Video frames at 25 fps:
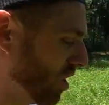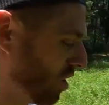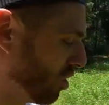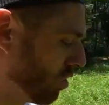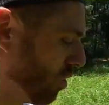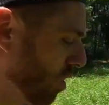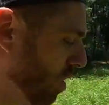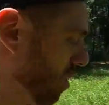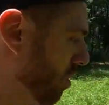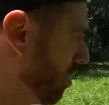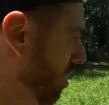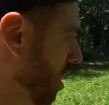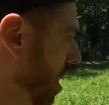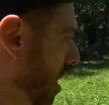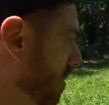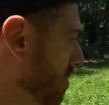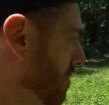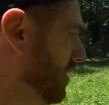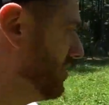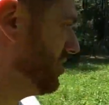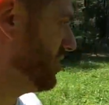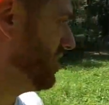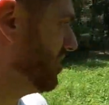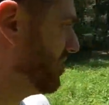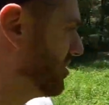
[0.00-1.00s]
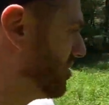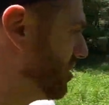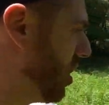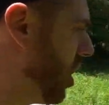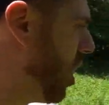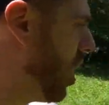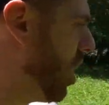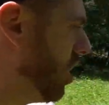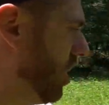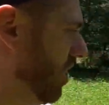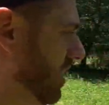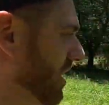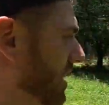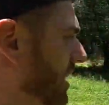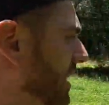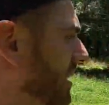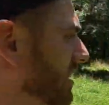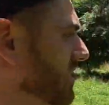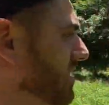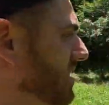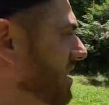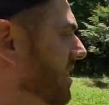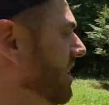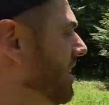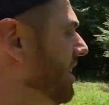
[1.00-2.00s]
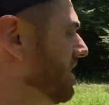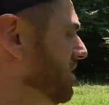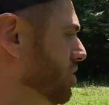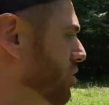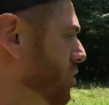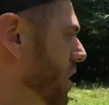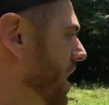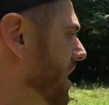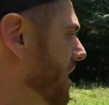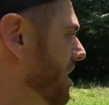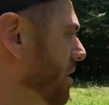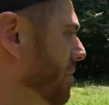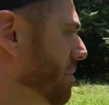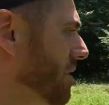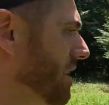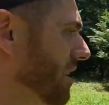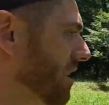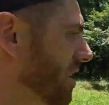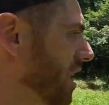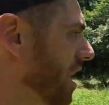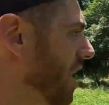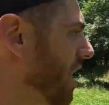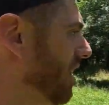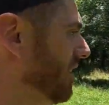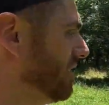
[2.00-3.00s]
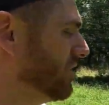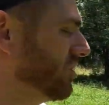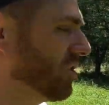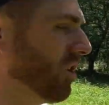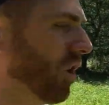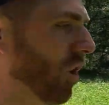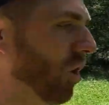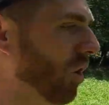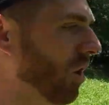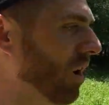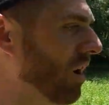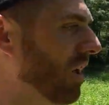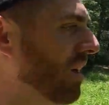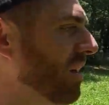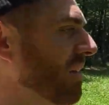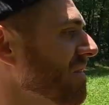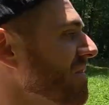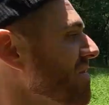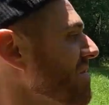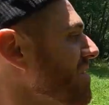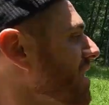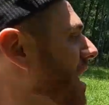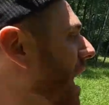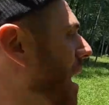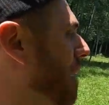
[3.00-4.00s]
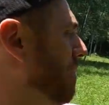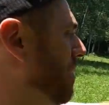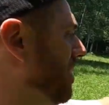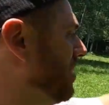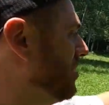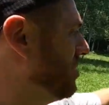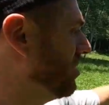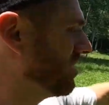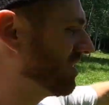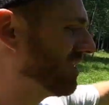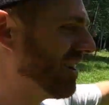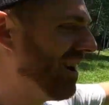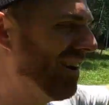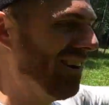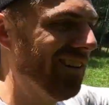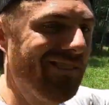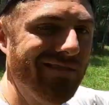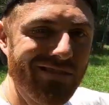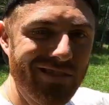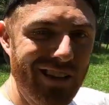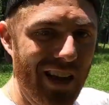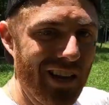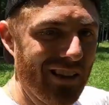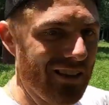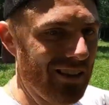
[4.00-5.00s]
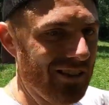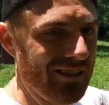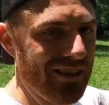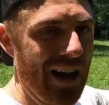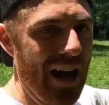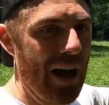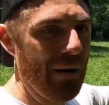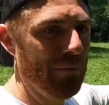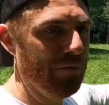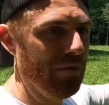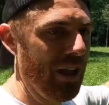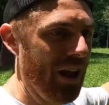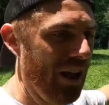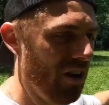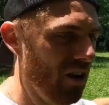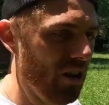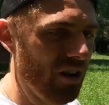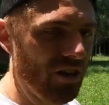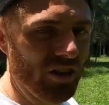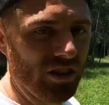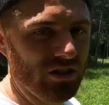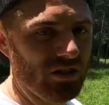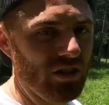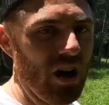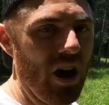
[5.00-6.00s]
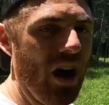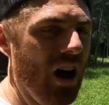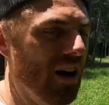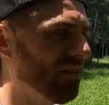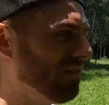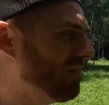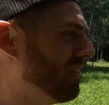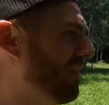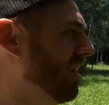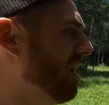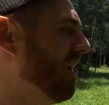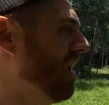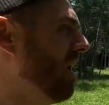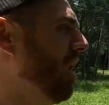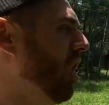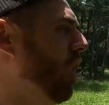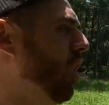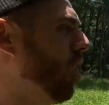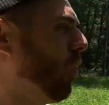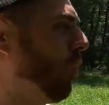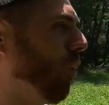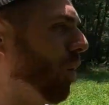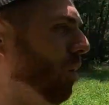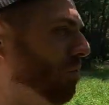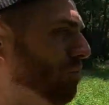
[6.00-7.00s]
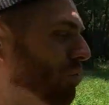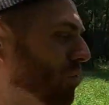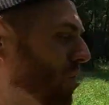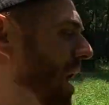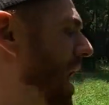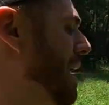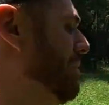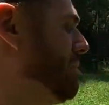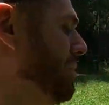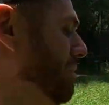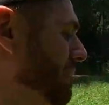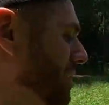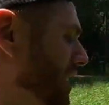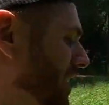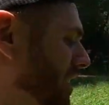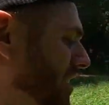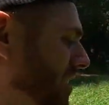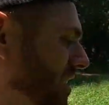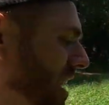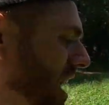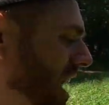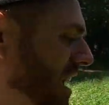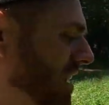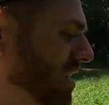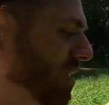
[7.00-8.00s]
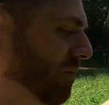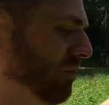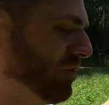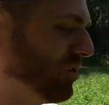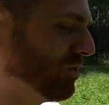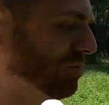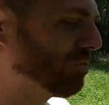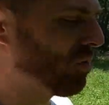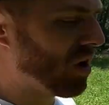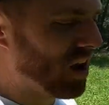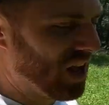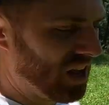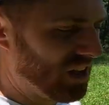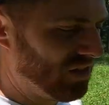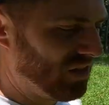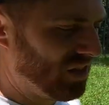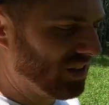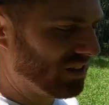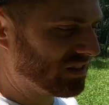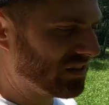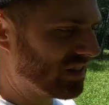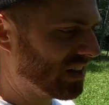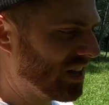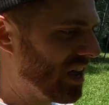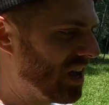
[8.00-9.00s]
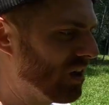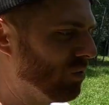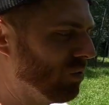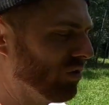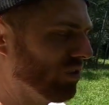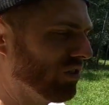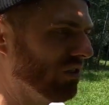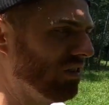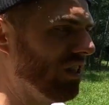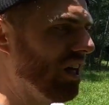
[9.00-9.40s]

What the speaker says: are growing up. It's just tall, it's ready to be cut. So I'm gonna just kind of take the top layer of this off. We're probably gonna end up spraying this again with